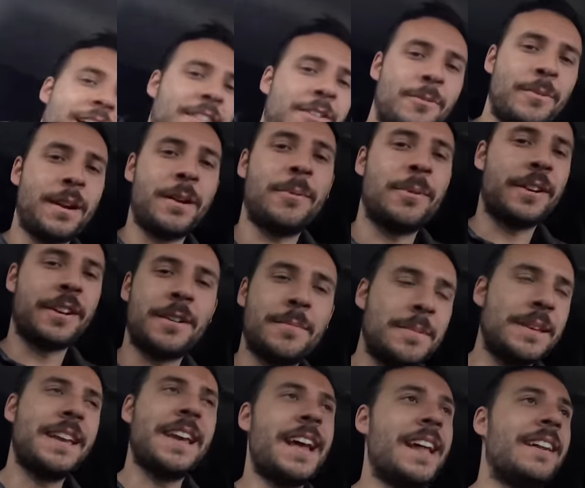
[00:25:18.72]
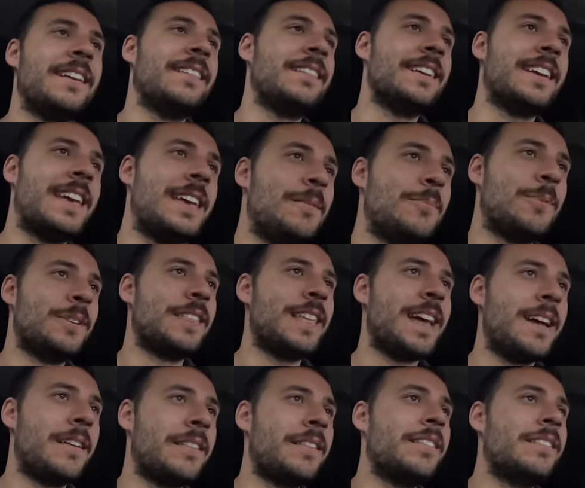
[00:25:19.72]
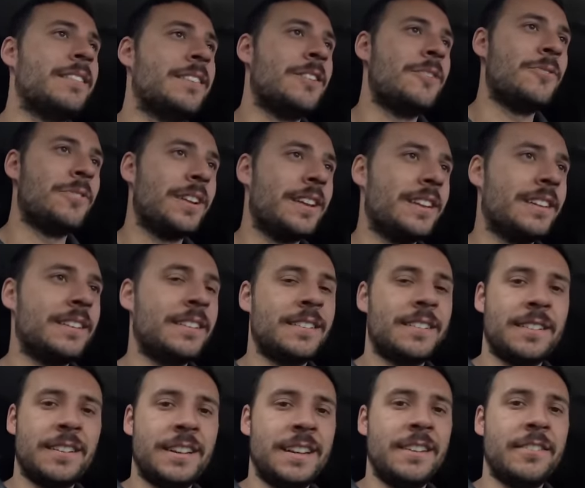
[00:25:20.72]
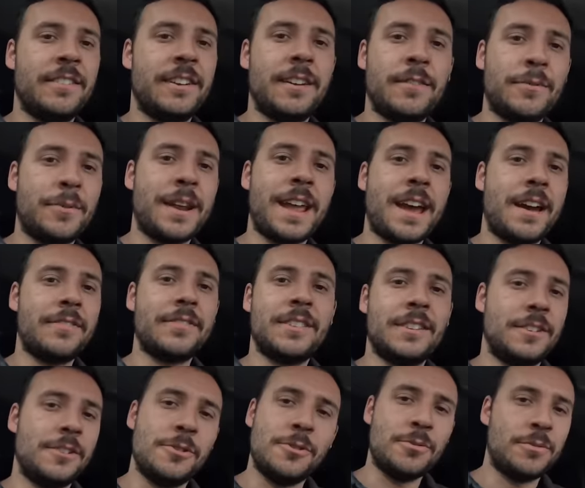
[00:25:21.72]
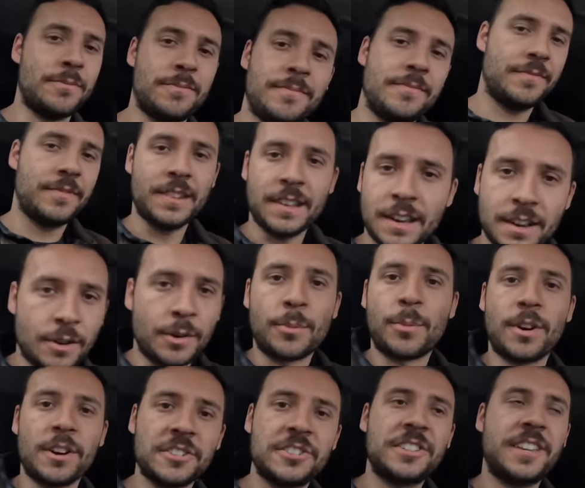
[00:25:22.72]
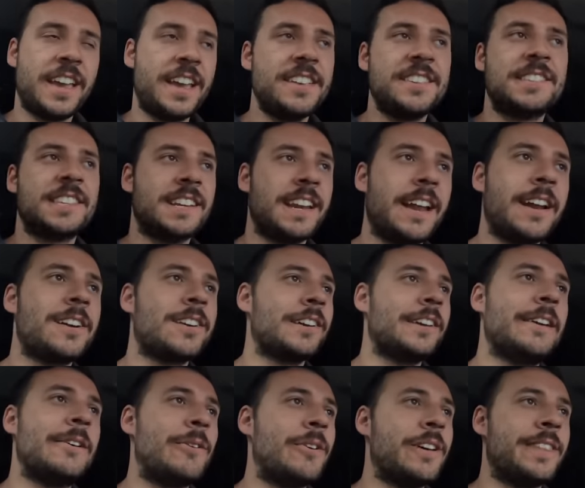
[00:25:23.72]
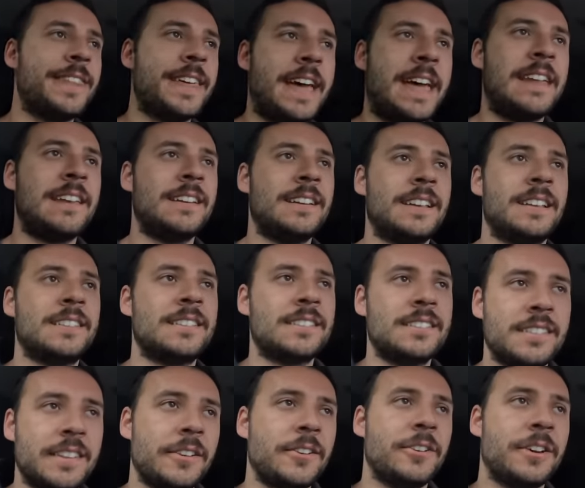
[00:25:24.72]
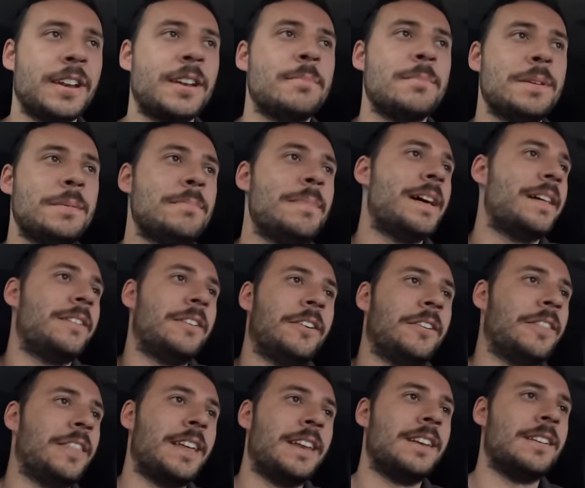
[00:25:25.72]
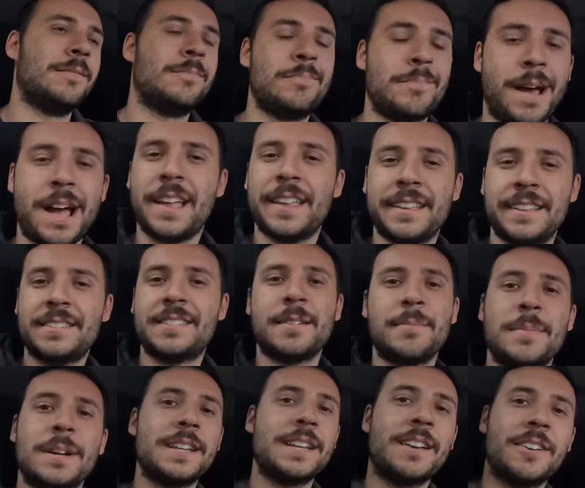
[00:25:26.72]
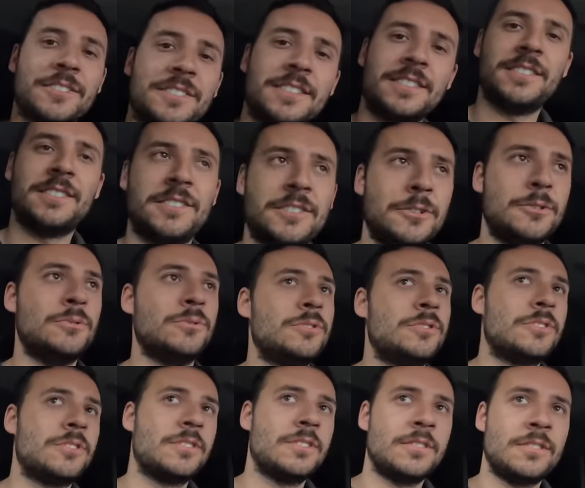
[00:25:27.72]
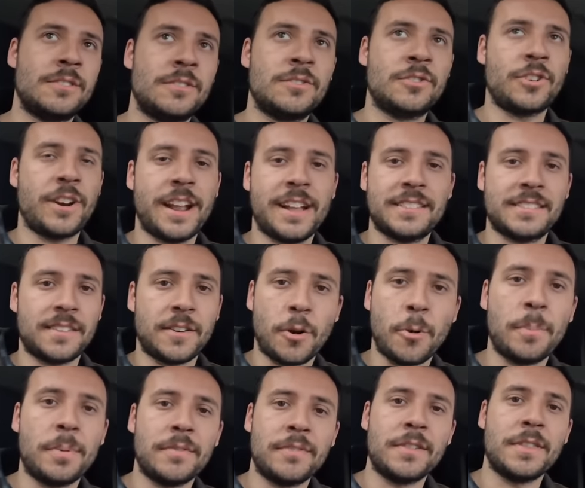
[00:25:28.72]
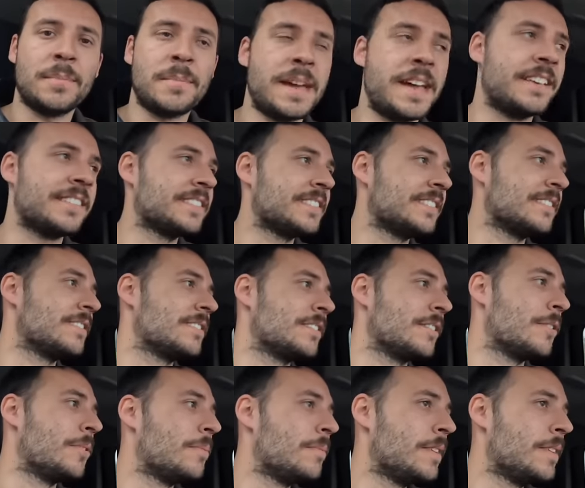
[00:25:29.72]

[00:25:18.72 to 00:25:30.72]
either way we're gonna be ahead of the game with that unit. Even if we have to do worst case scenario on that, it's still going to be better than buying somebody else's used trans and hoping for the best. So